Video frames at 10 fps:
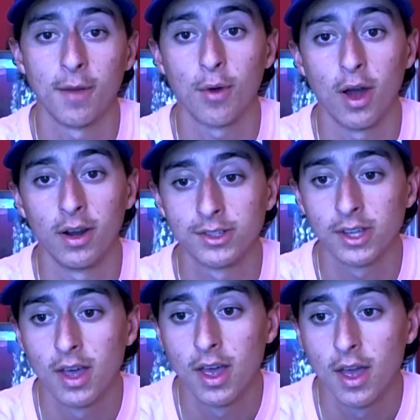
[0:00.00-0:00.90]
products.
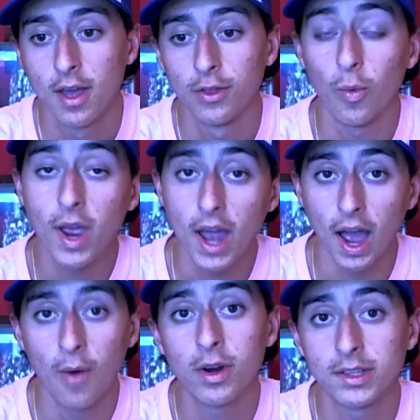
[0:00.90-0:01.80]
The way
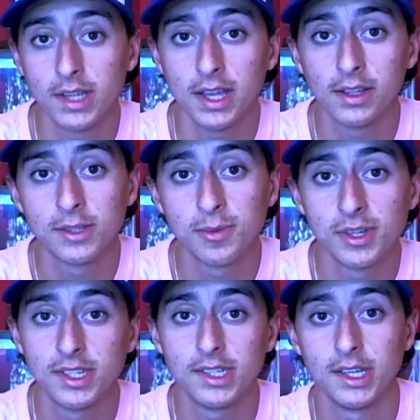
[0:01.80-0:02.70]
I want to take this
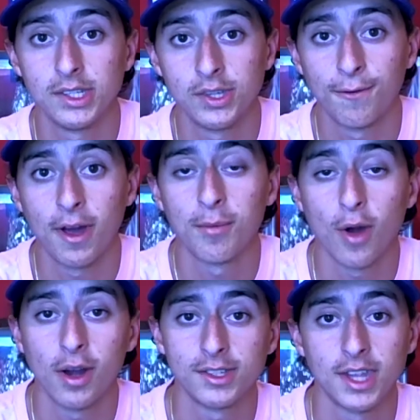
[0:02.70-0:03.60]
business is to find
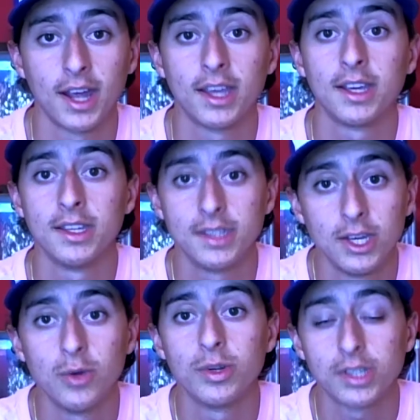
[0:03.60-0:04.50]
products that I can
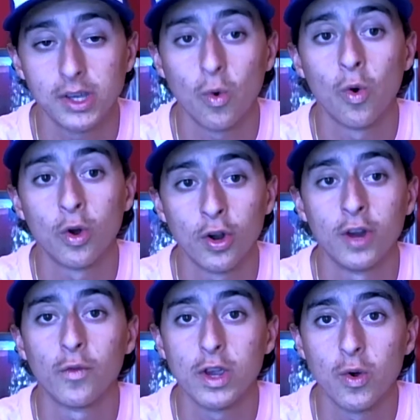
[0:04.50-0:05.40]
continuously order
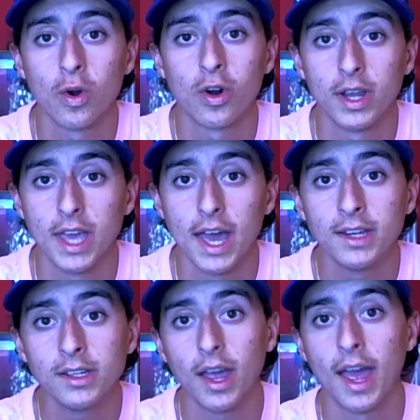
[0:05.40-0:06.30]
and reorder
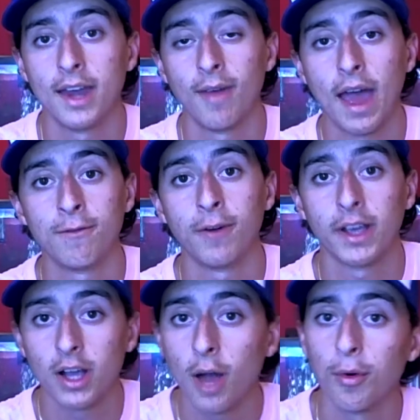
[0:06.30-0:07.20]
again, and have like a
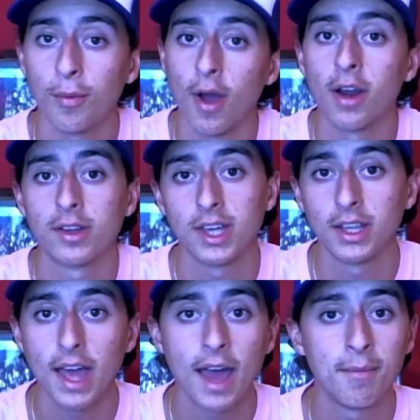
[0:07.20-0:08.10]
couple of products like
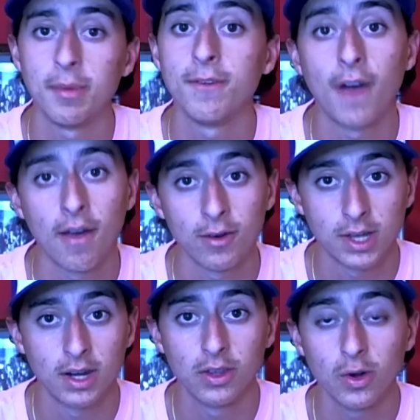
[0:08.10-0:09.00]
that, maybe 5 or
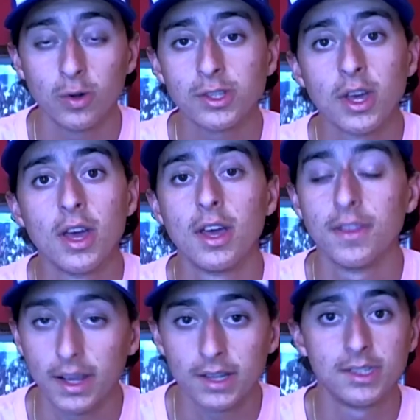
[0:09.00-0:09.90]
10 of those
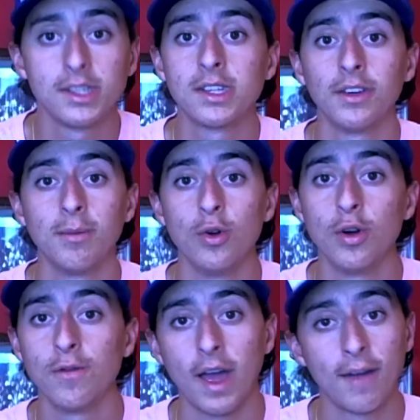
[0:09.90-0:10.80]
that consistently
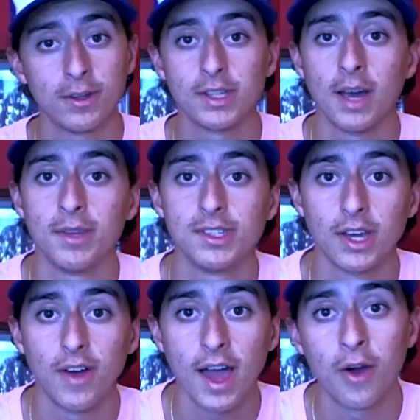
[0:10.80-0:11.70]
move every time they
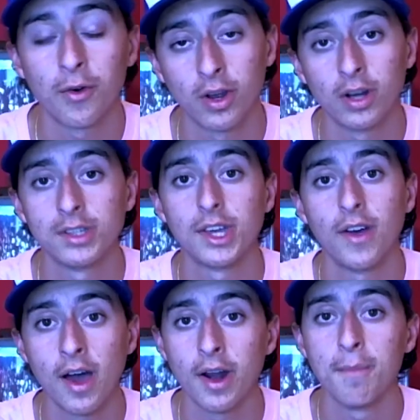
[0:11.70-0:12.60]
sell out or going to sell
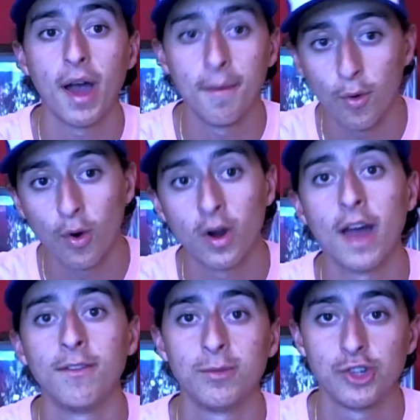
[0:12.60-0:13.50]
out. I buy more,
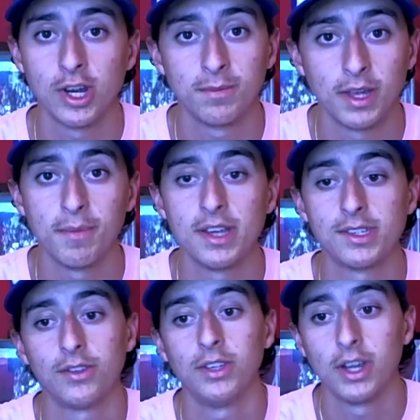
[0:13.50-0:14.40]
have them shipped, and
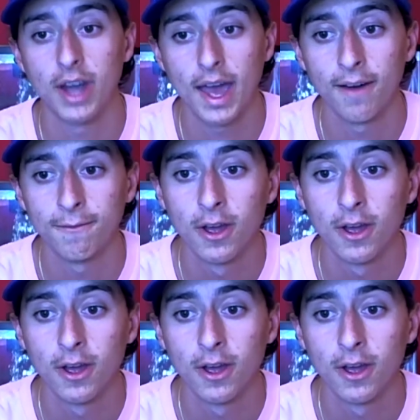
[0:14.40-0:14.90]
basically can have